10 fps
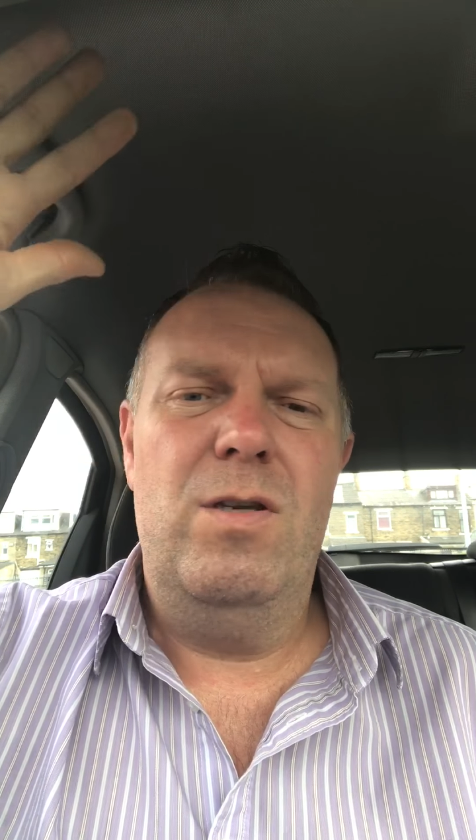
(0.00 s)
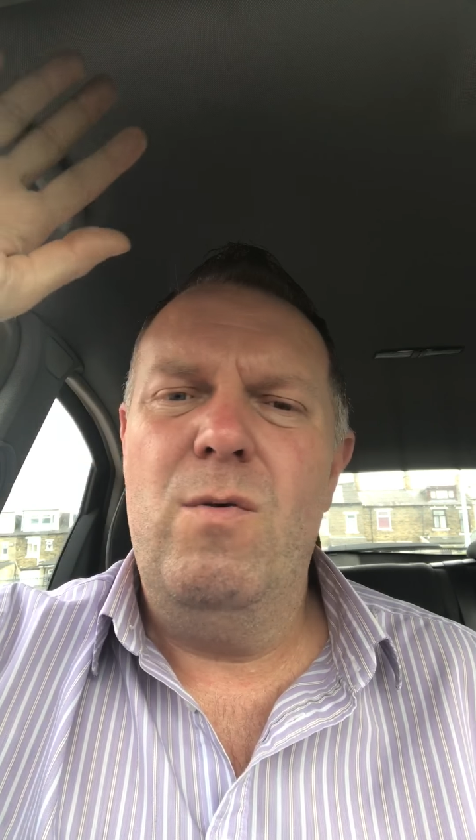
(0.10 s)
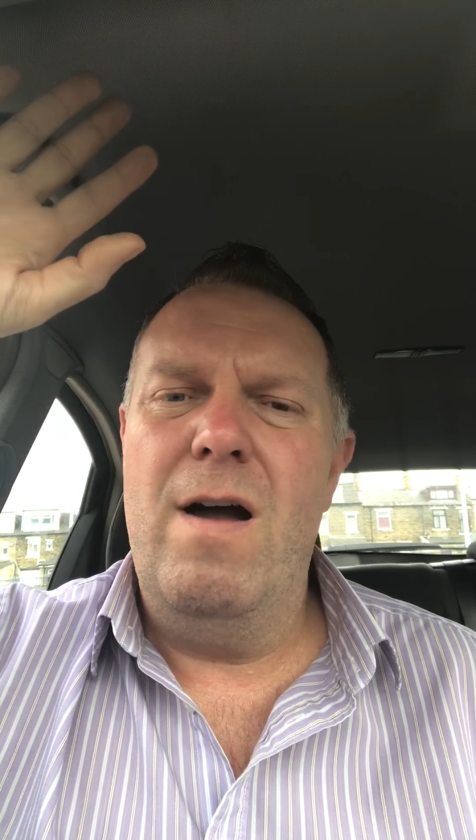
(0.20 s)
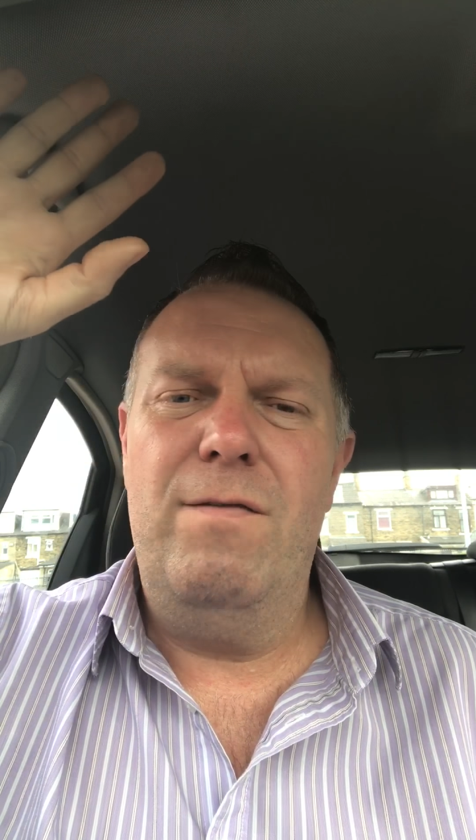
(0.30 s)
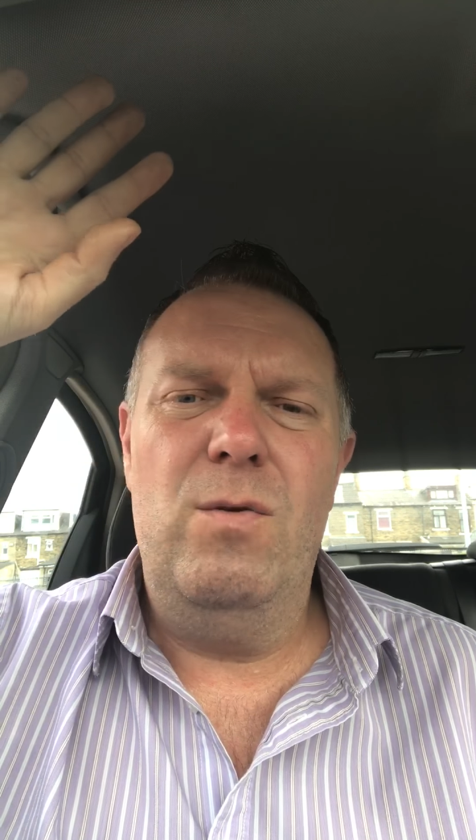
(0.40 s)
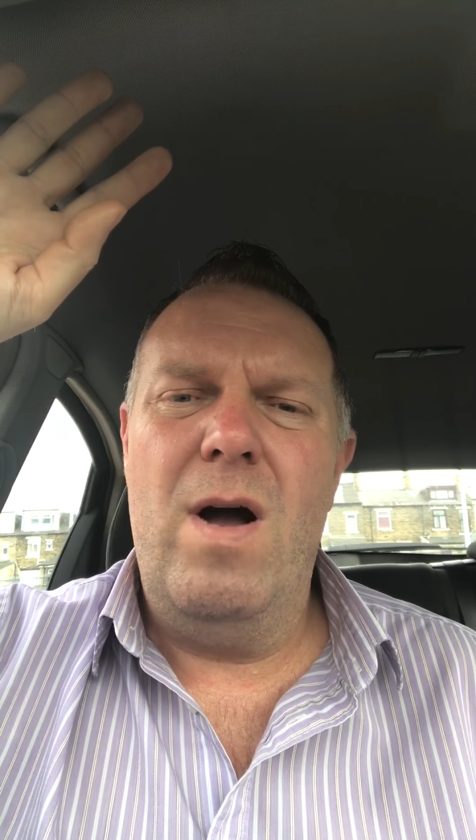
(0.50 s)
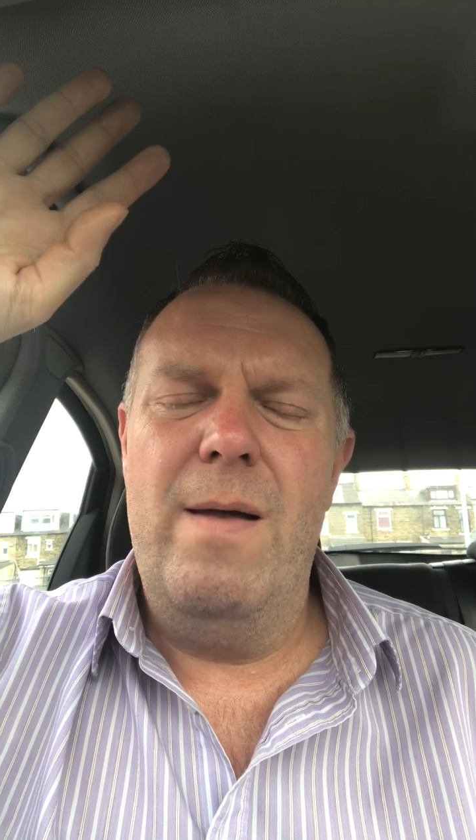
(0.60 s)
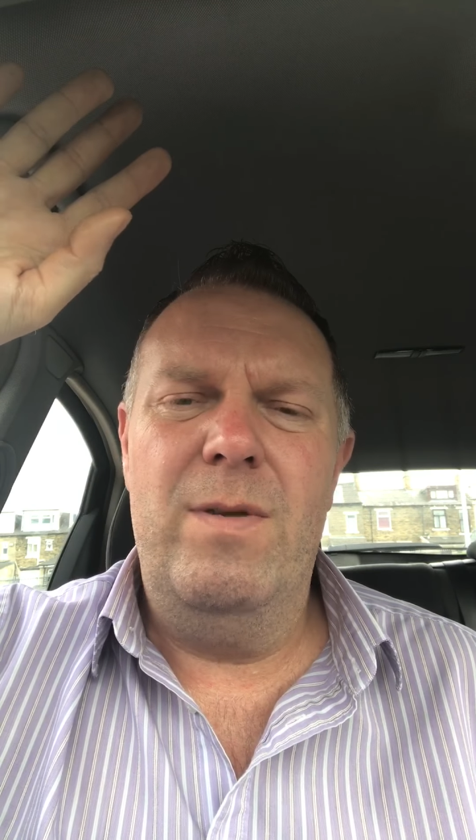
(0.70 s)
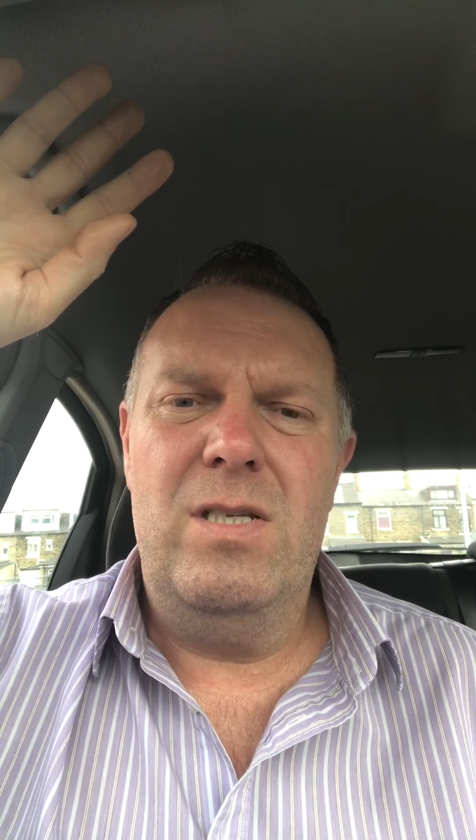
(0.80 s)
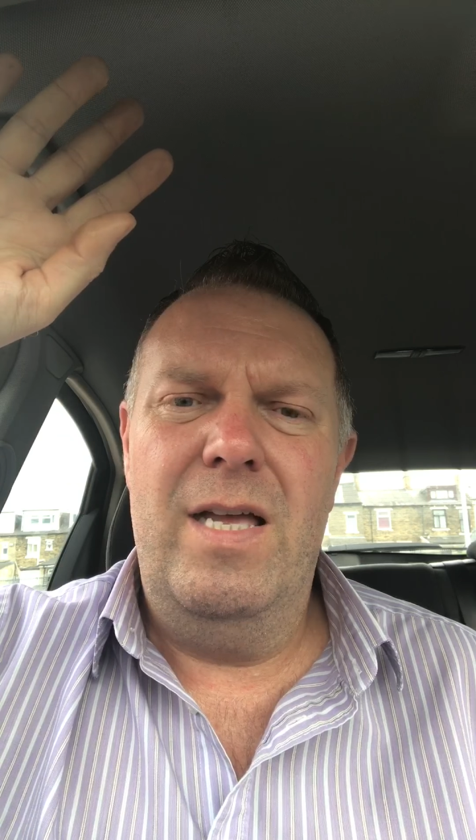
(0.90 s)
You have to
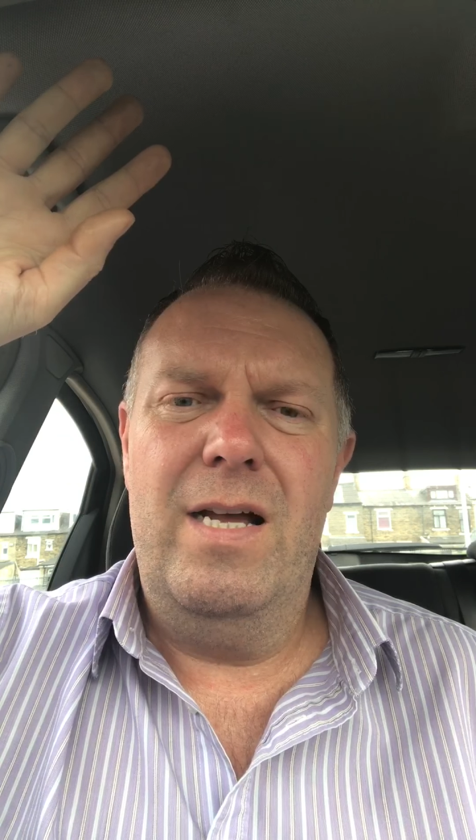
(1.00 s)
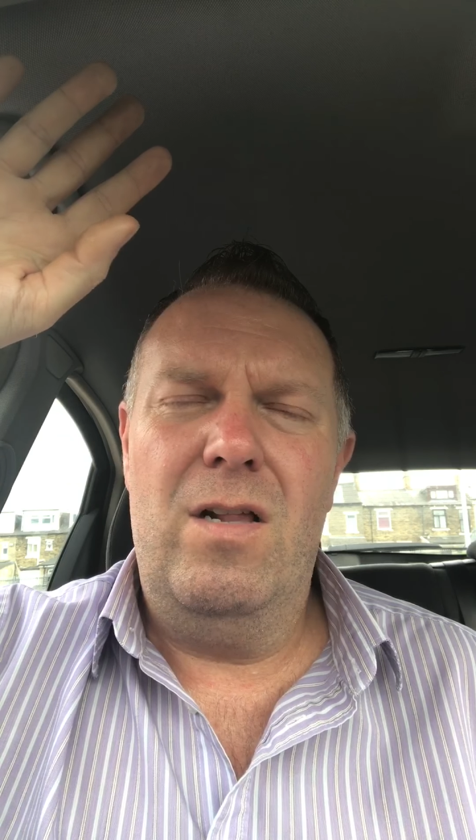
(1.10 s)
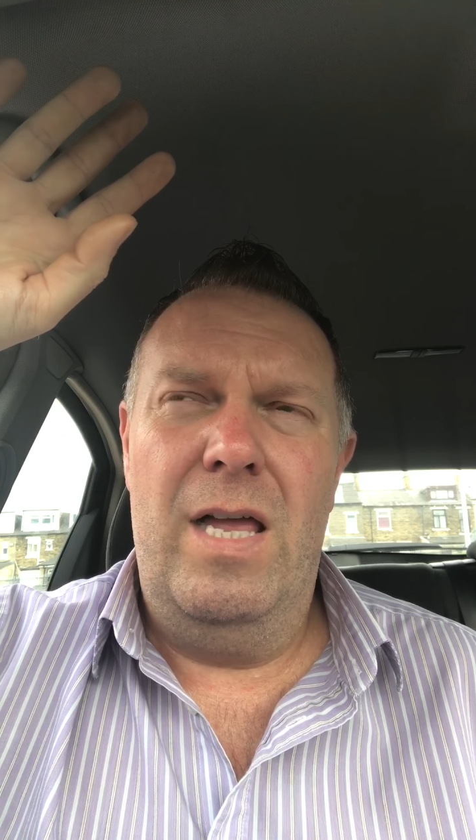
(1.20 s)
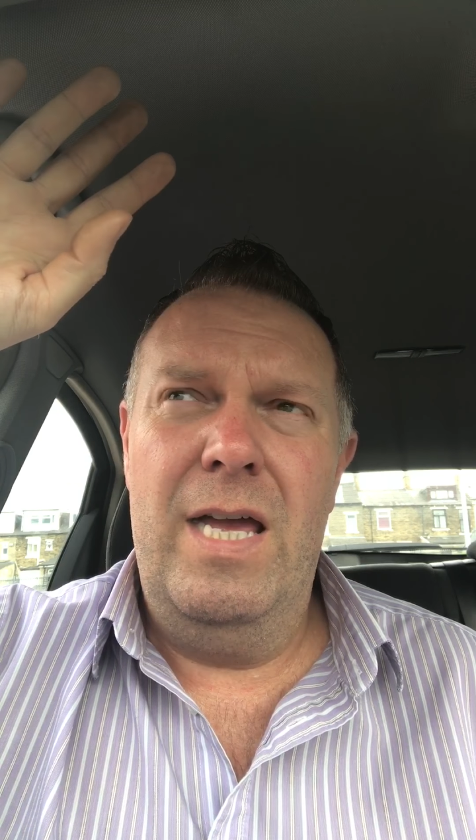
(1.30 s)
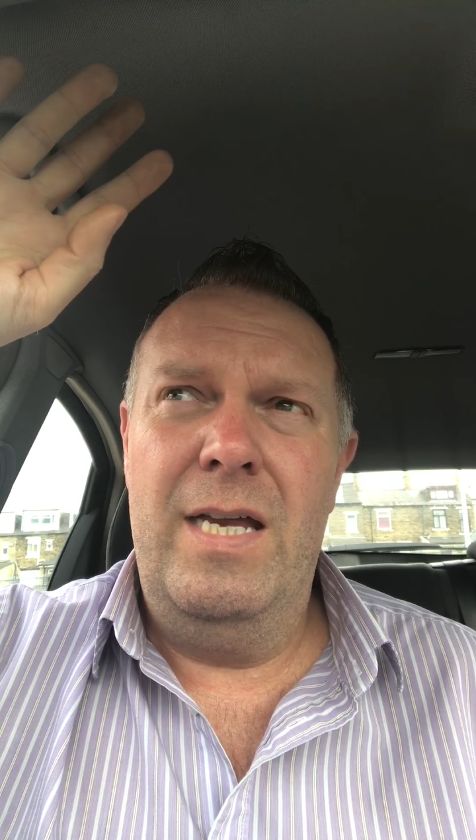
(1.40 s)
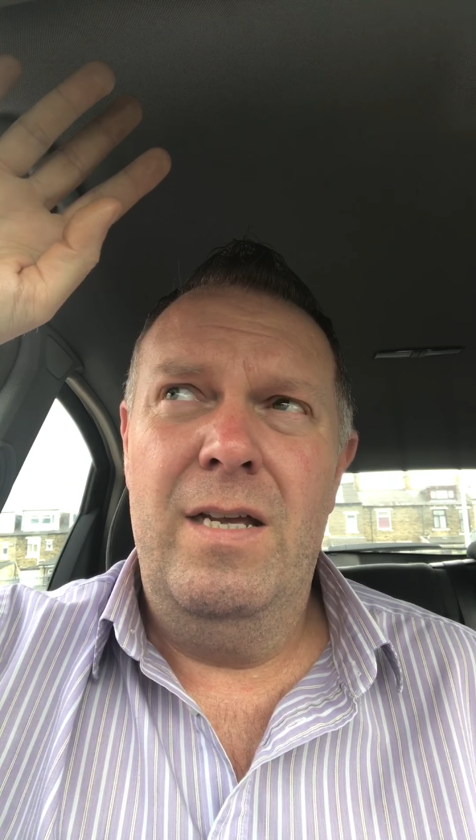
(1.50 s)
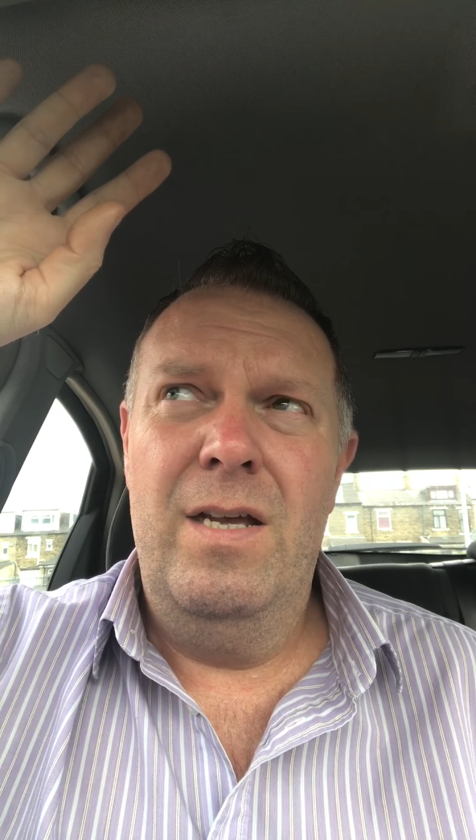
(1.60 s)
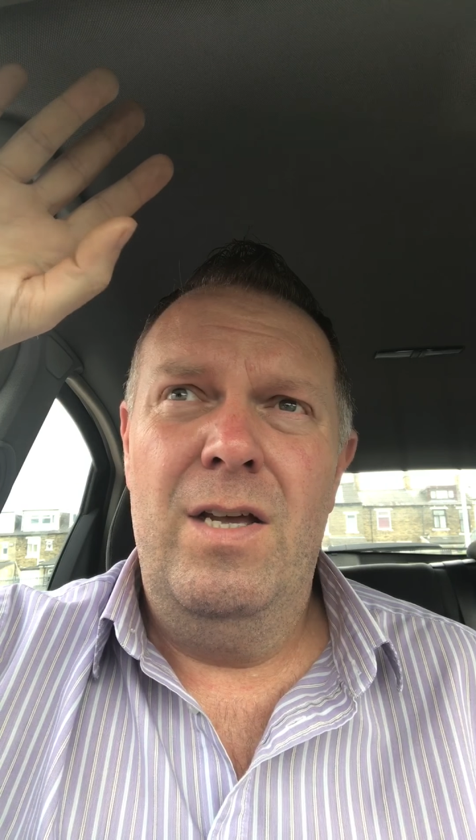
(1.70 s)
wipe the slate clean.